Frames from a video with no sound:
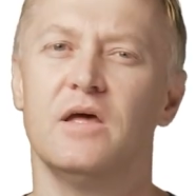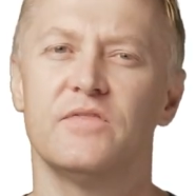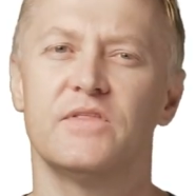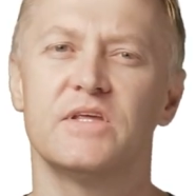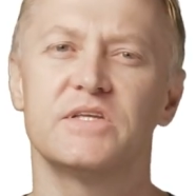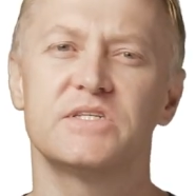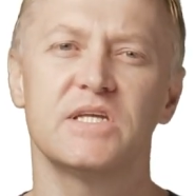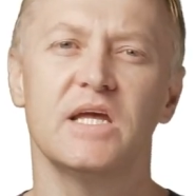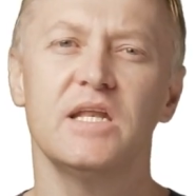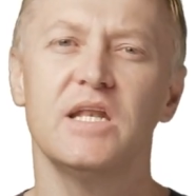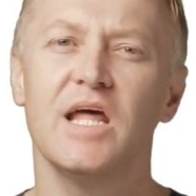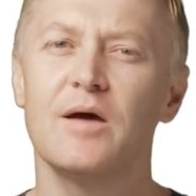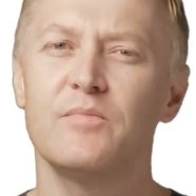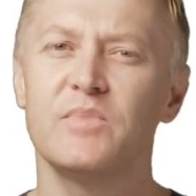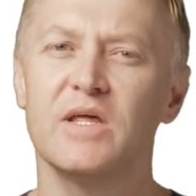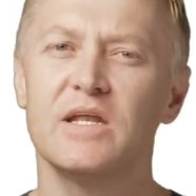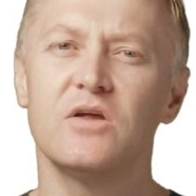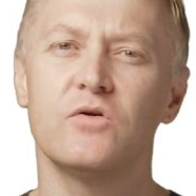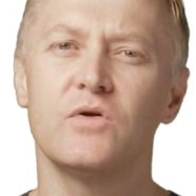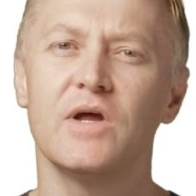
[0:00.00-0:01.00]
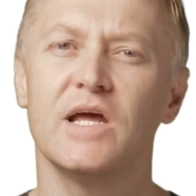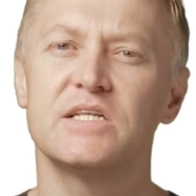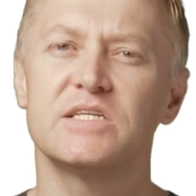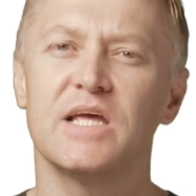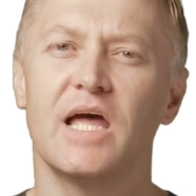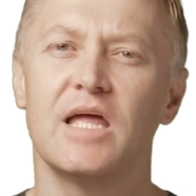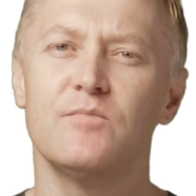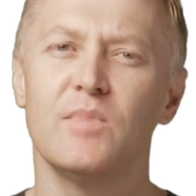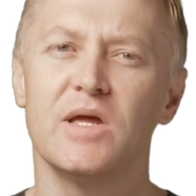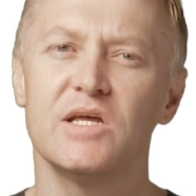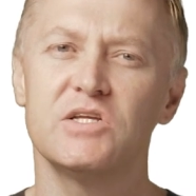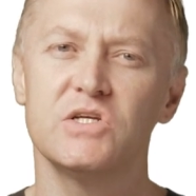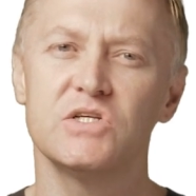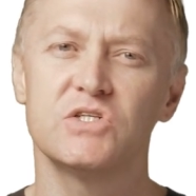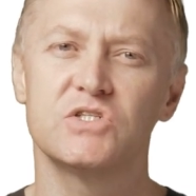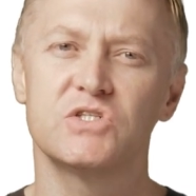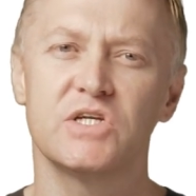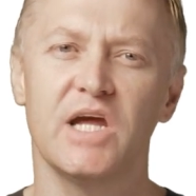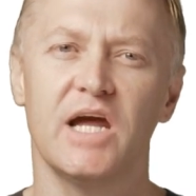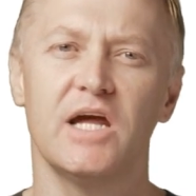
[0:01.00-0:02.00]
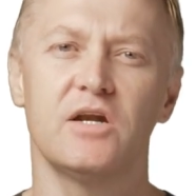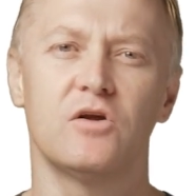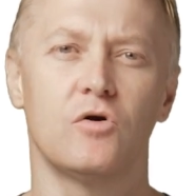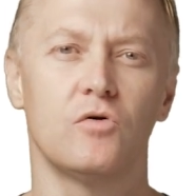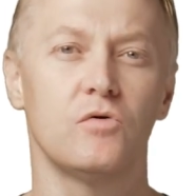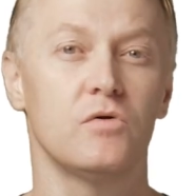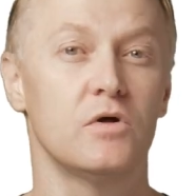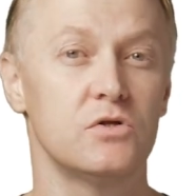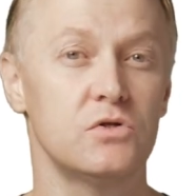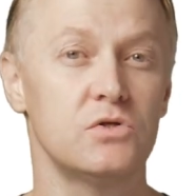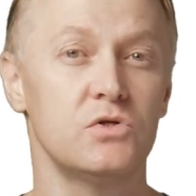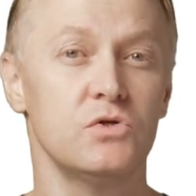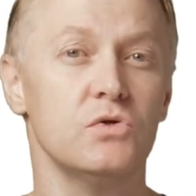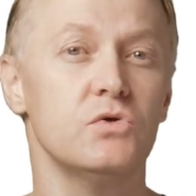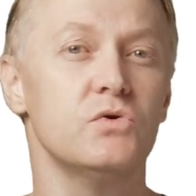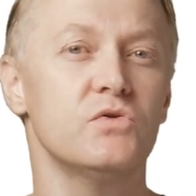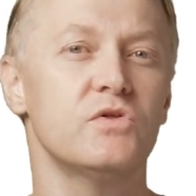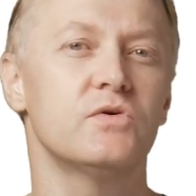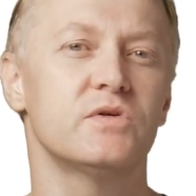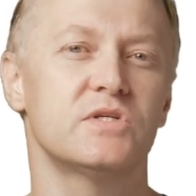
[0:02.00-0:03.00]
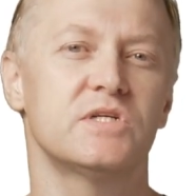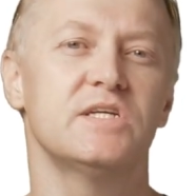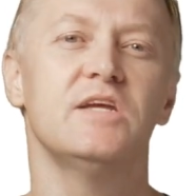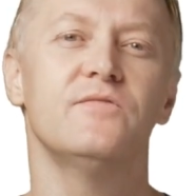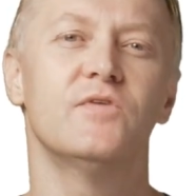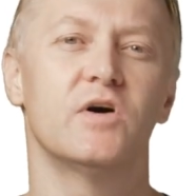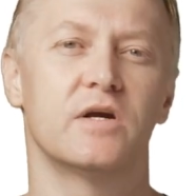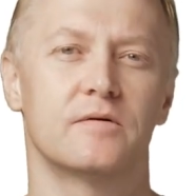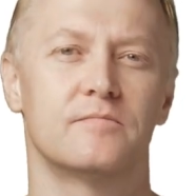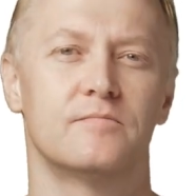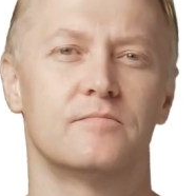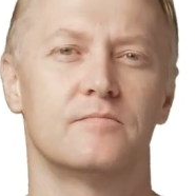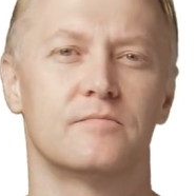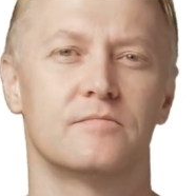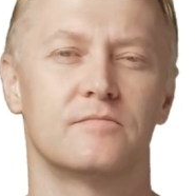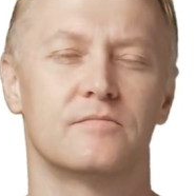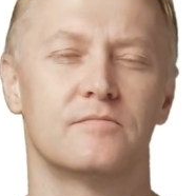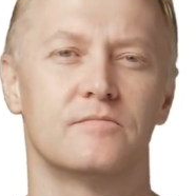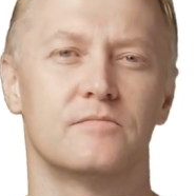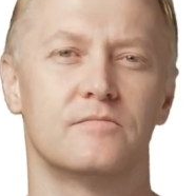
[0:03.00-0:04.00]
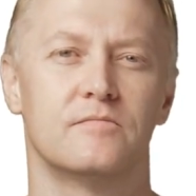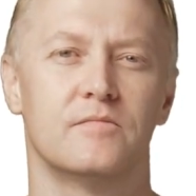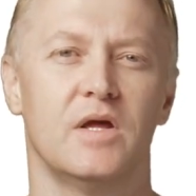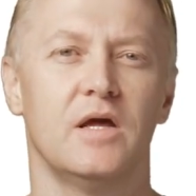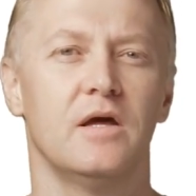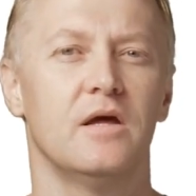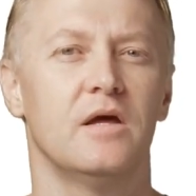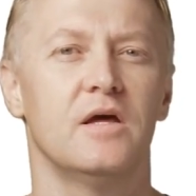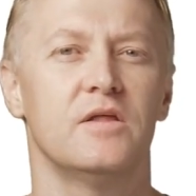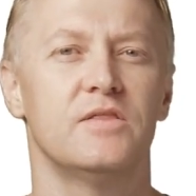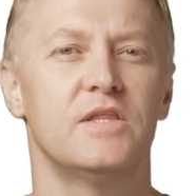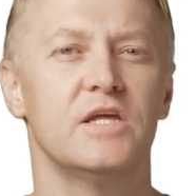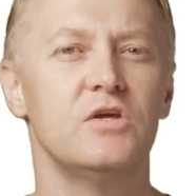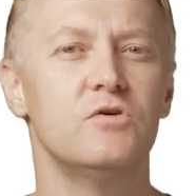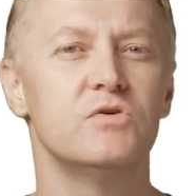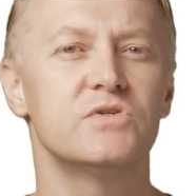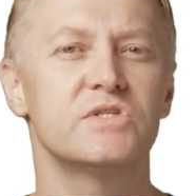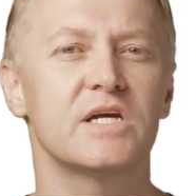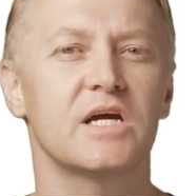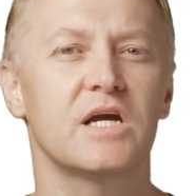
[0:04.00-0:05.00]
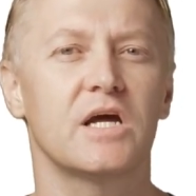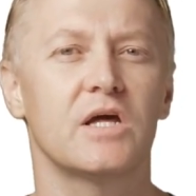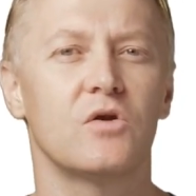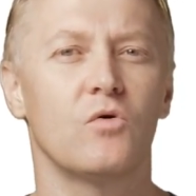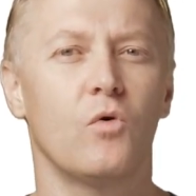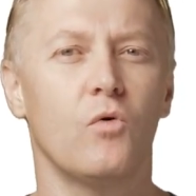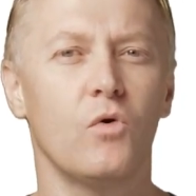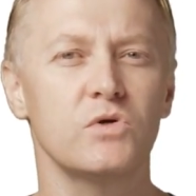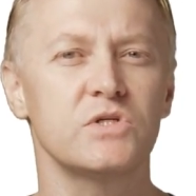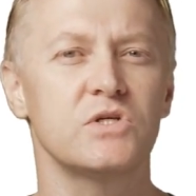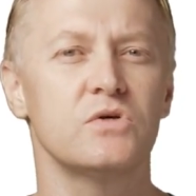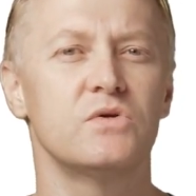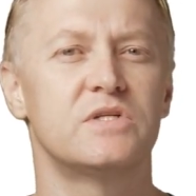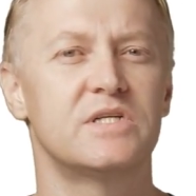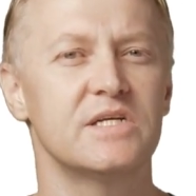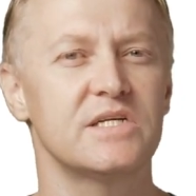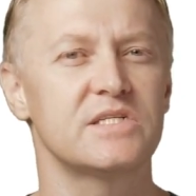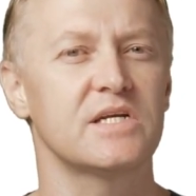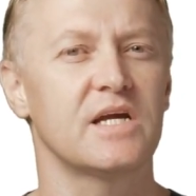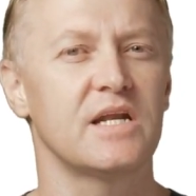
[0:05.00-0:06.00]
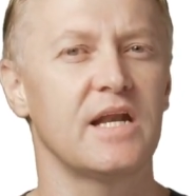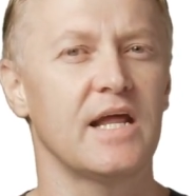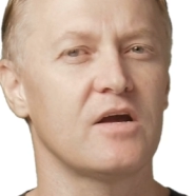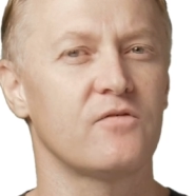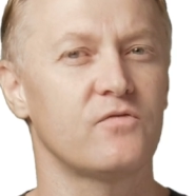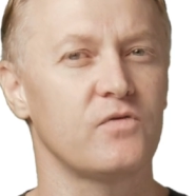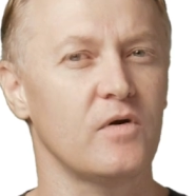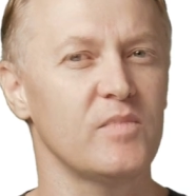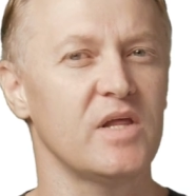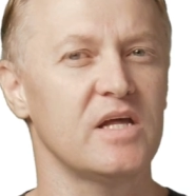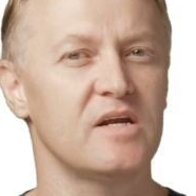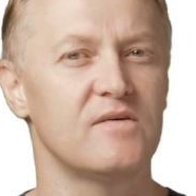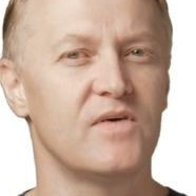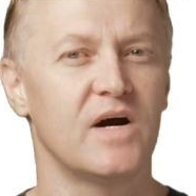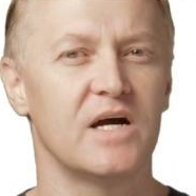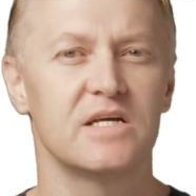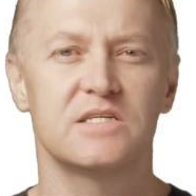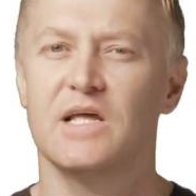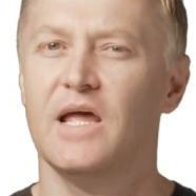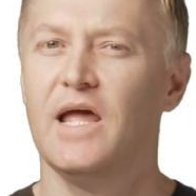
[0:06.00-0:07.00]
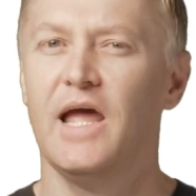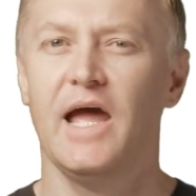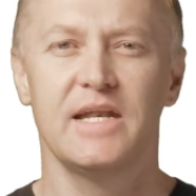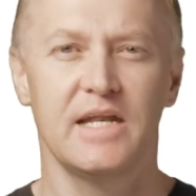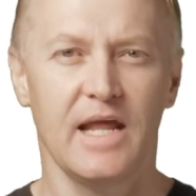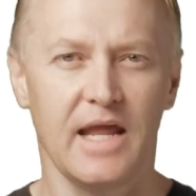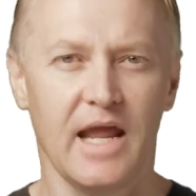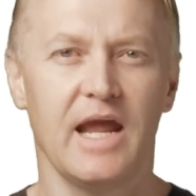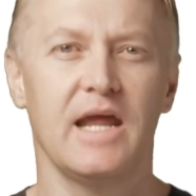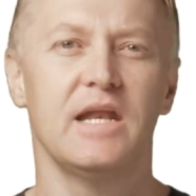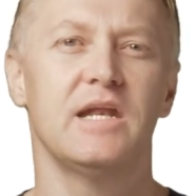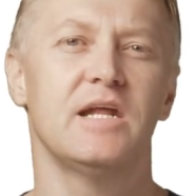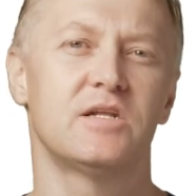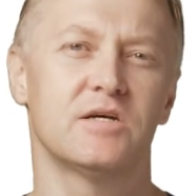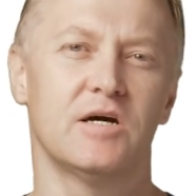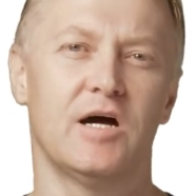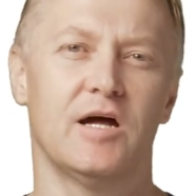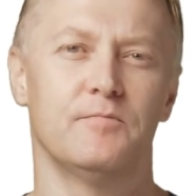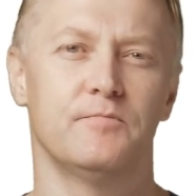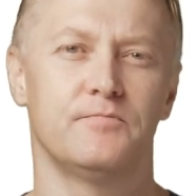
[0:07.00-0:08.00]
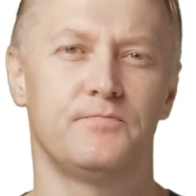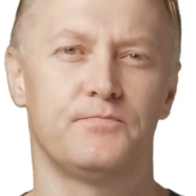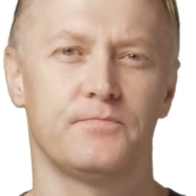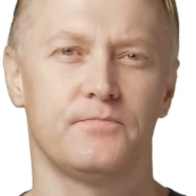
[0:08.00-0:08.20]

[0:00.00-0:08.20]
The sender app then creates a message channel to the receiver. The user can also disconnect from their device at any time.